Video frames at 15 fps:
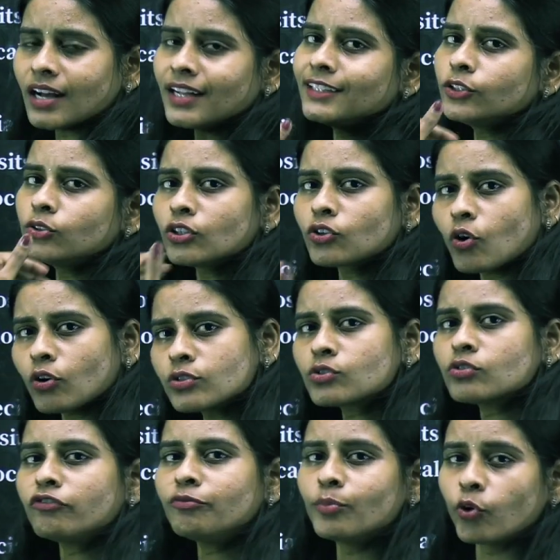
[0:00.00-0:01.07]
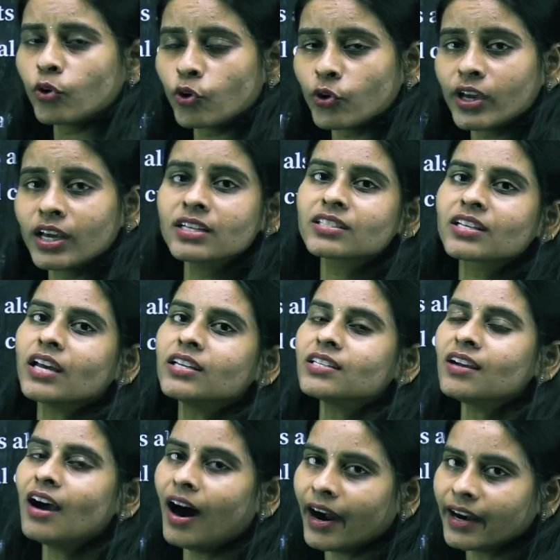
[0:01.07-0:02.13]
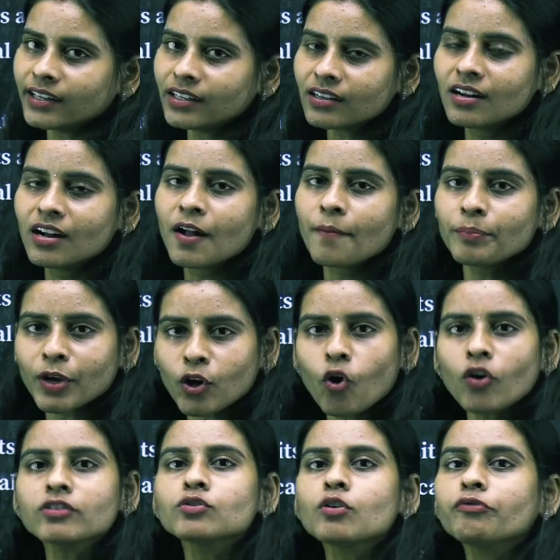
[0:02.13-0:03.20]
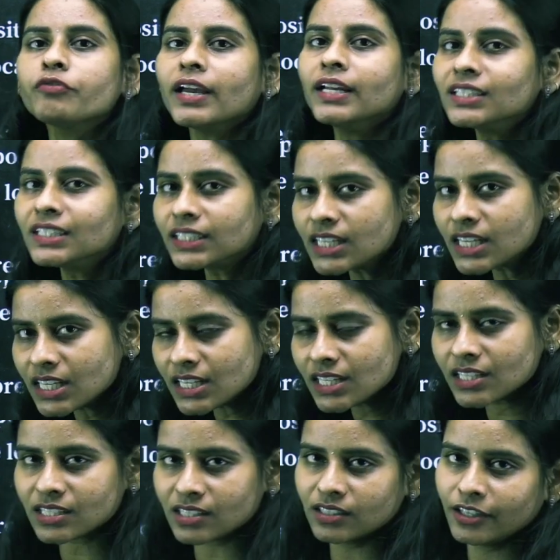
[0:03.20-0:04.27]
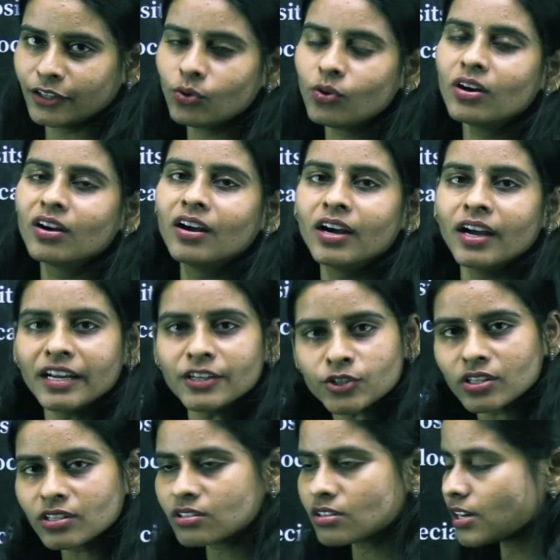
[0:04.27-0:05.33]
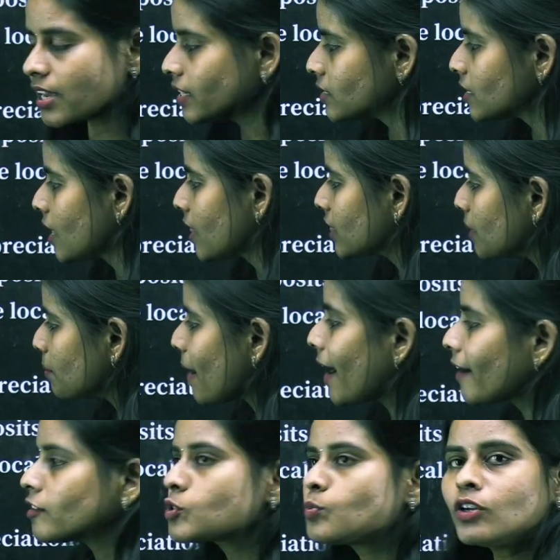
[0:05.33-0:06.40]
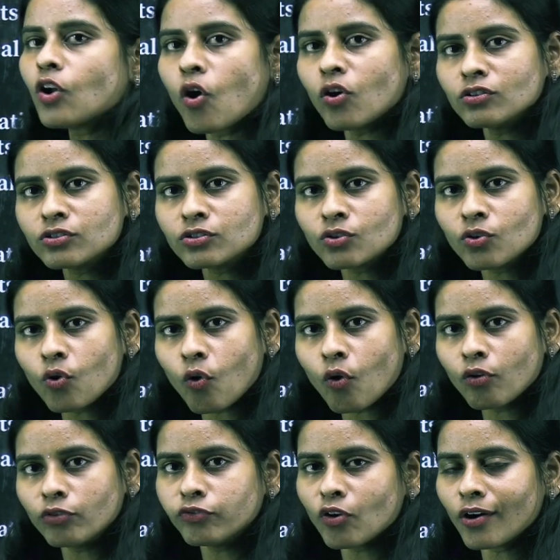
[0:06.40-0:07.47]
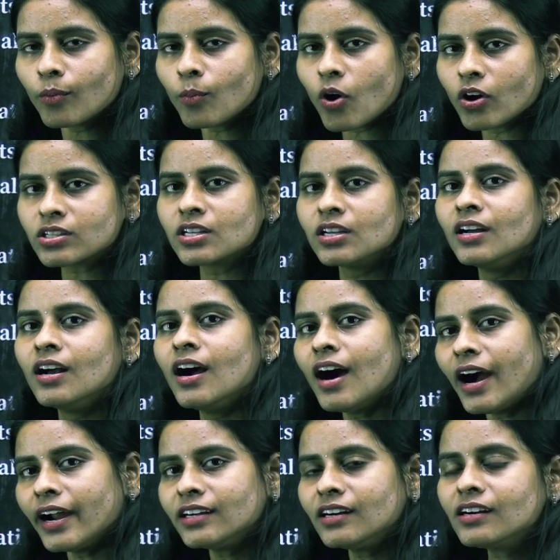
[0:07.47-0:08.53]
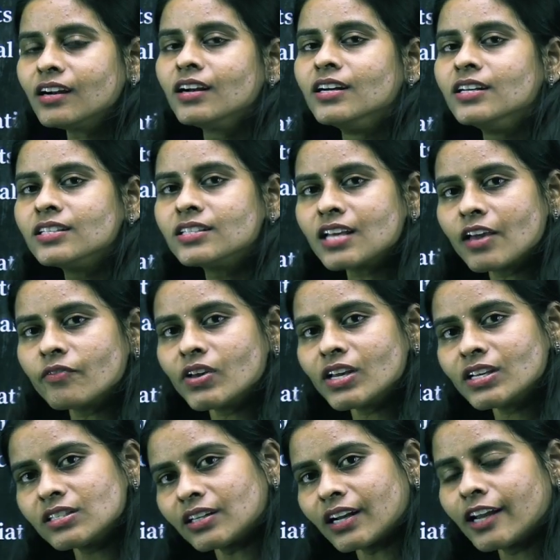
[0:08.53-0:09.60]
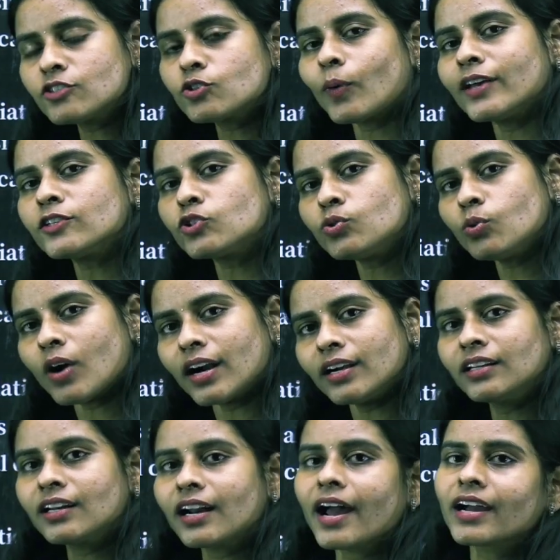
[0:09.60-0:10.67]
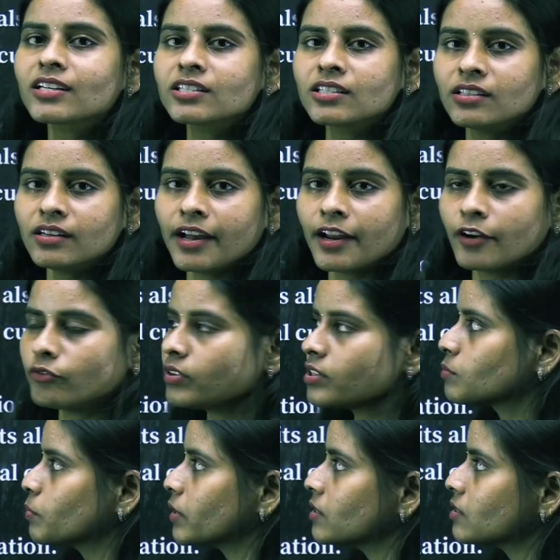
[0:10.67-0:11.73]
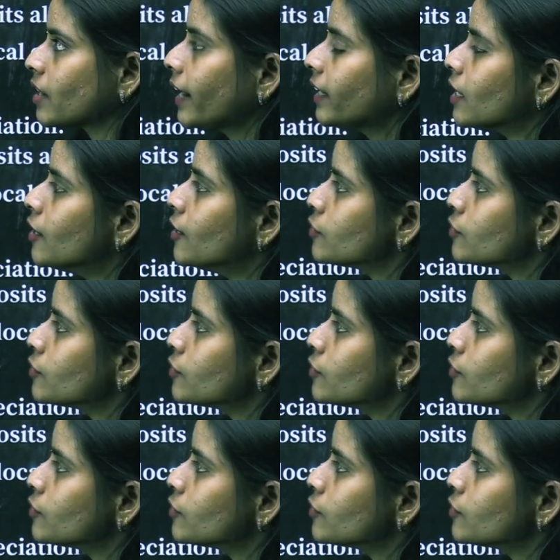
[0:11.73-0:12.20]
Although the cost of borrowing is getting higher because of increased, interest rates, the banks will also go for what? Higher savings rate so as to attract the investments, right?